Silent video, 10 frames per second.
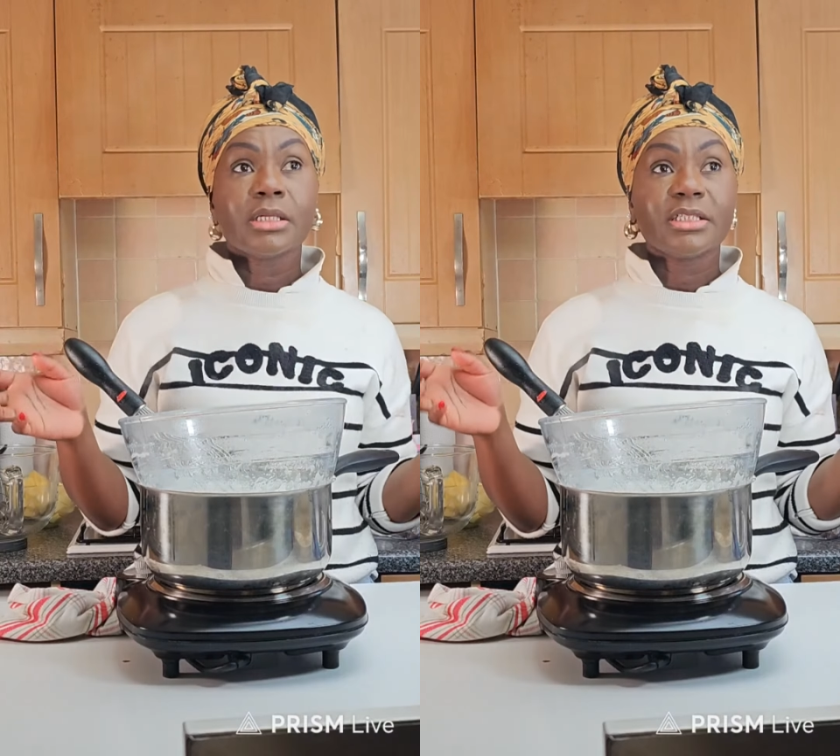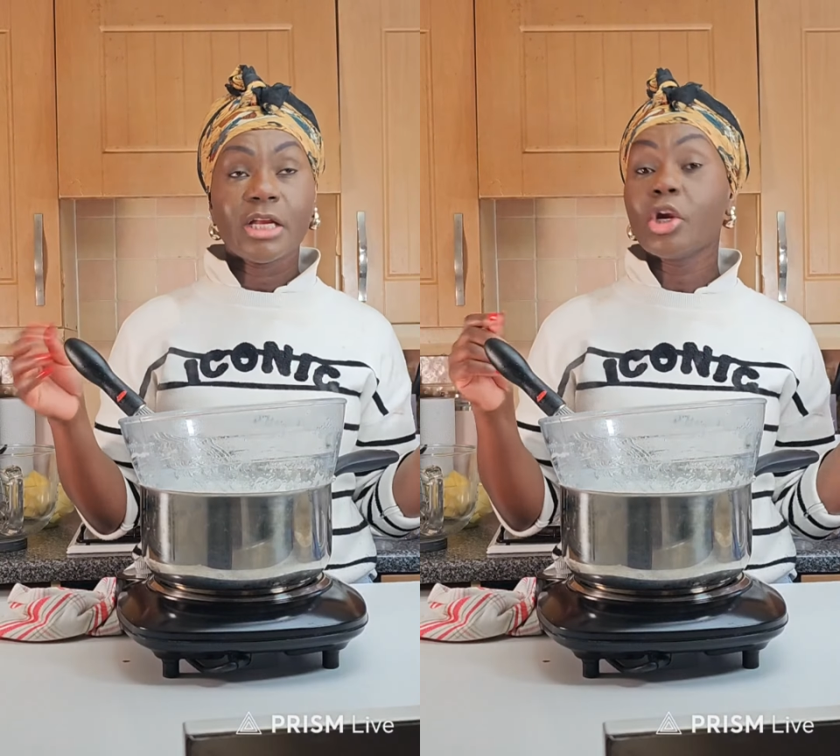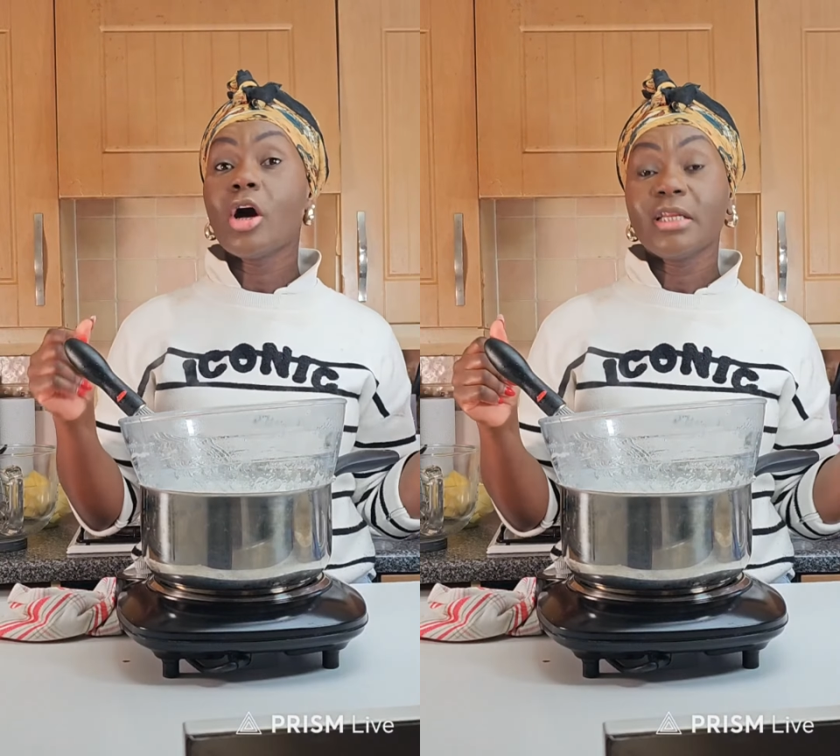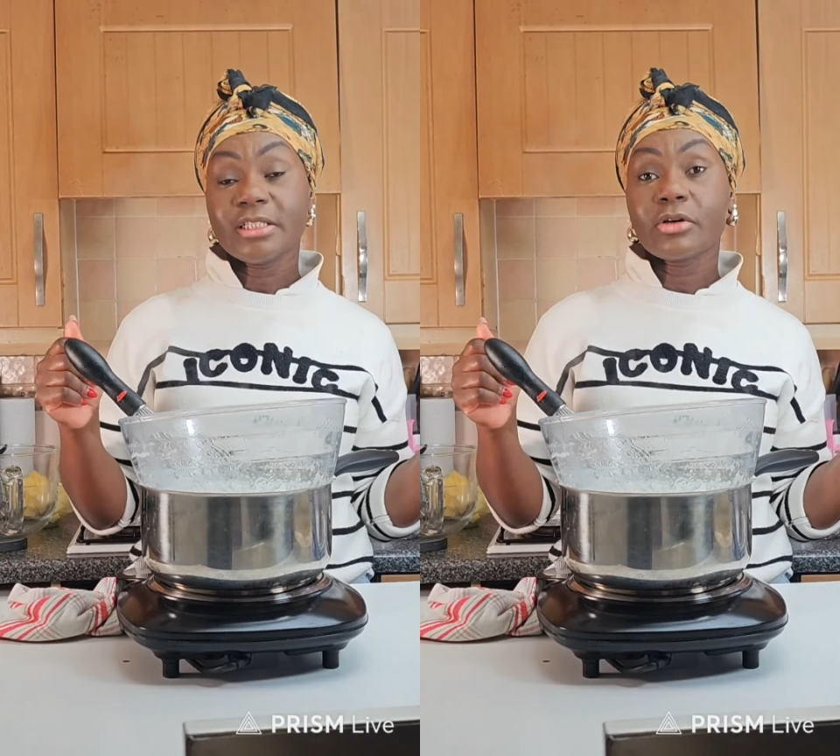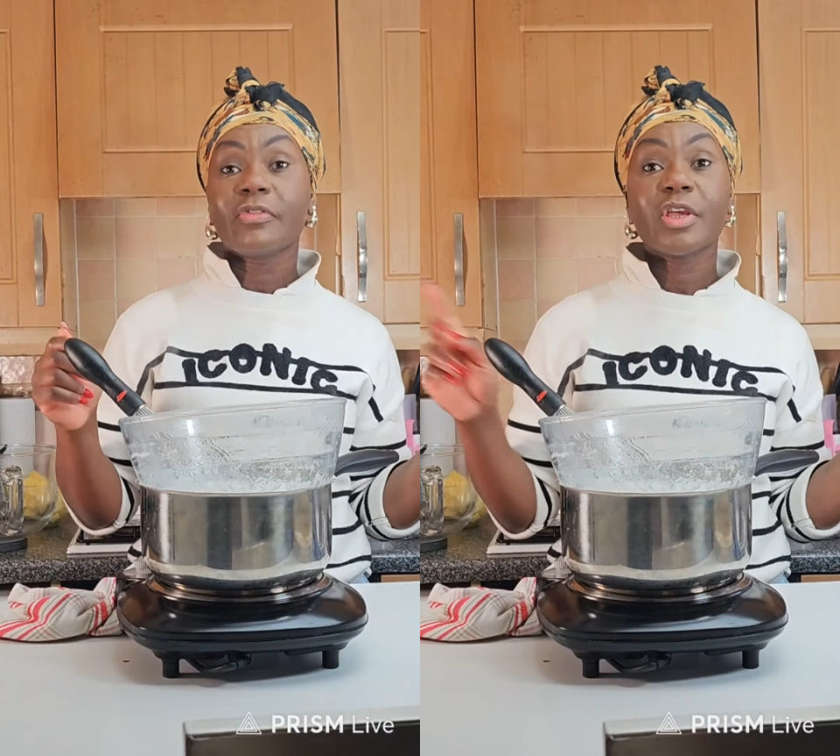the
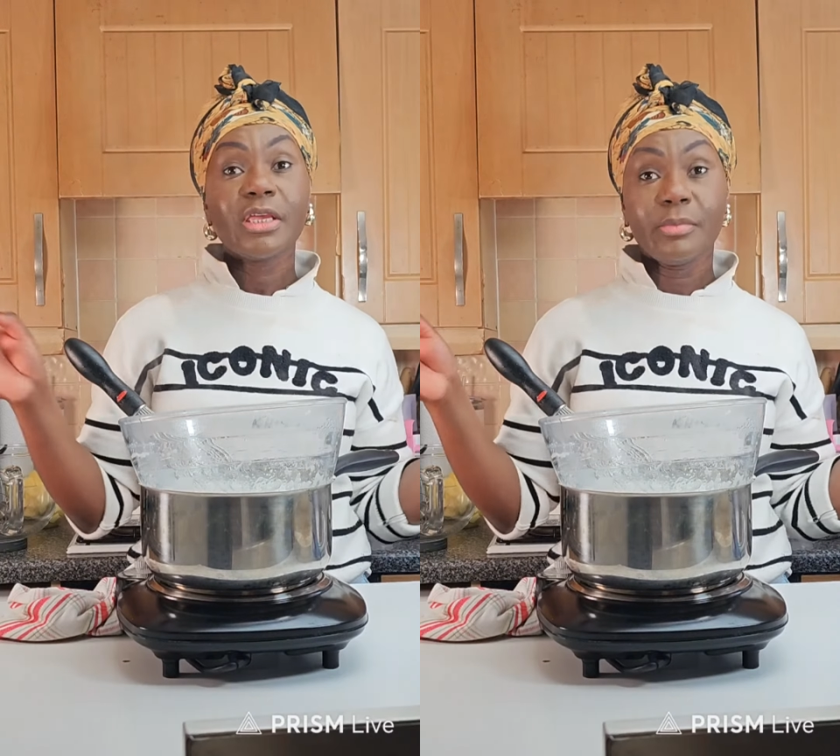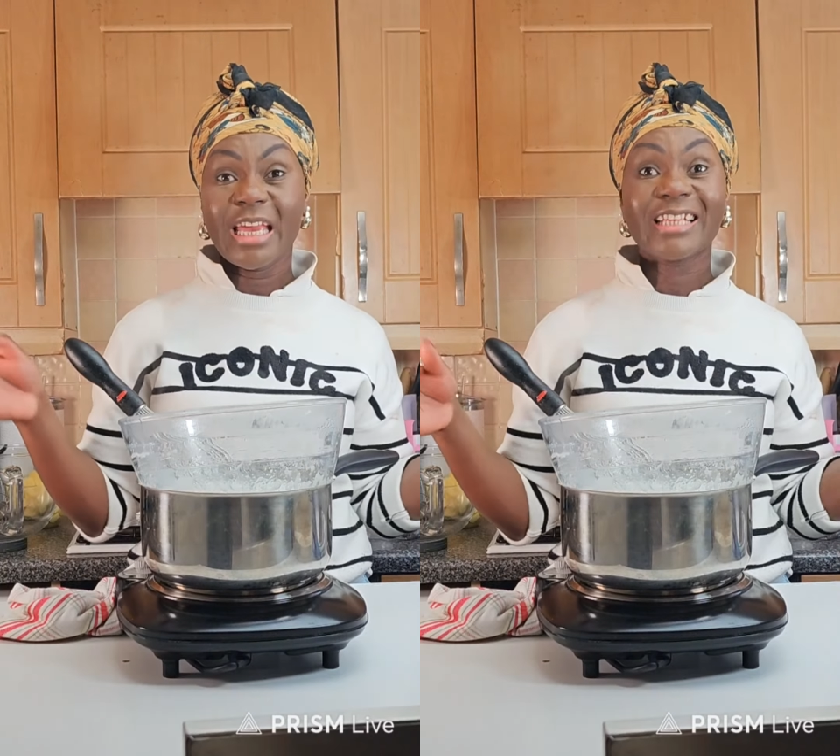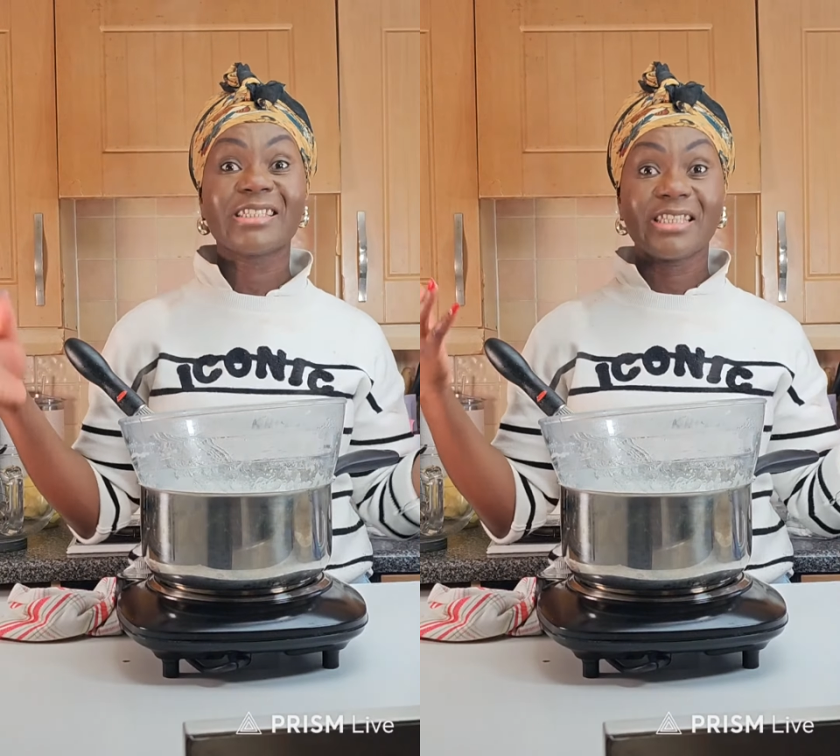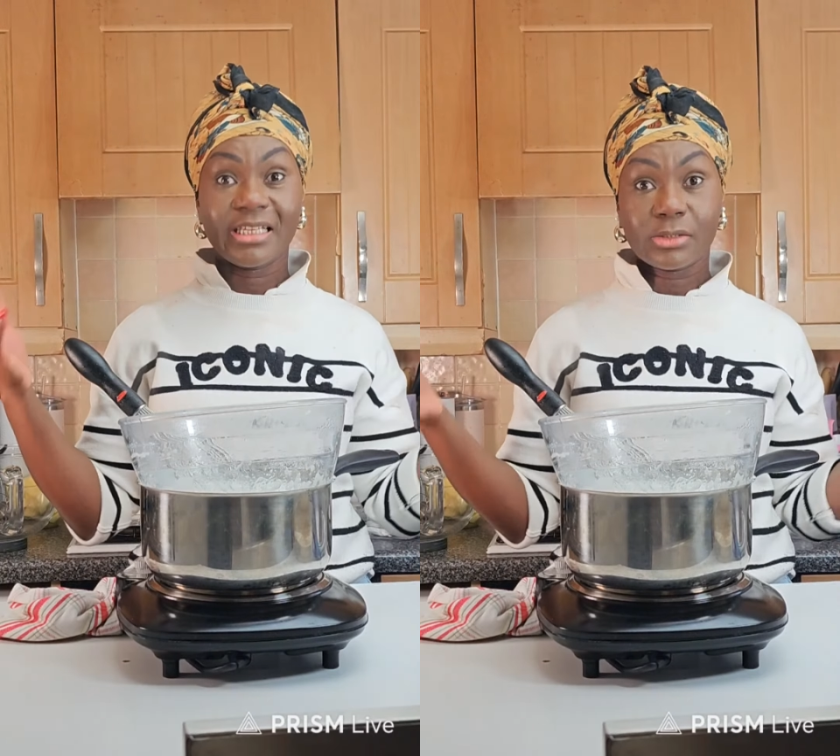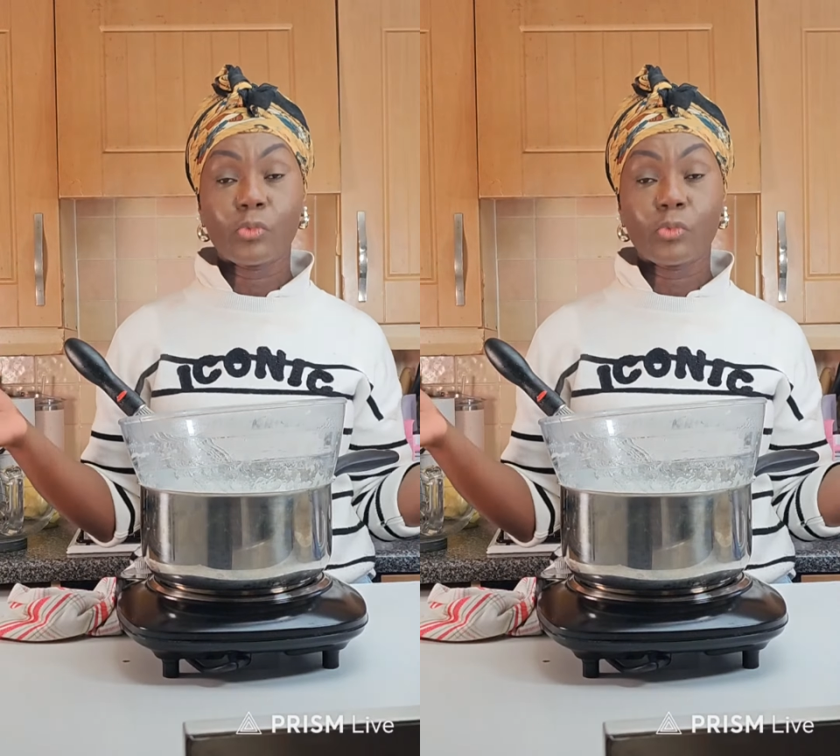knowledge of him exists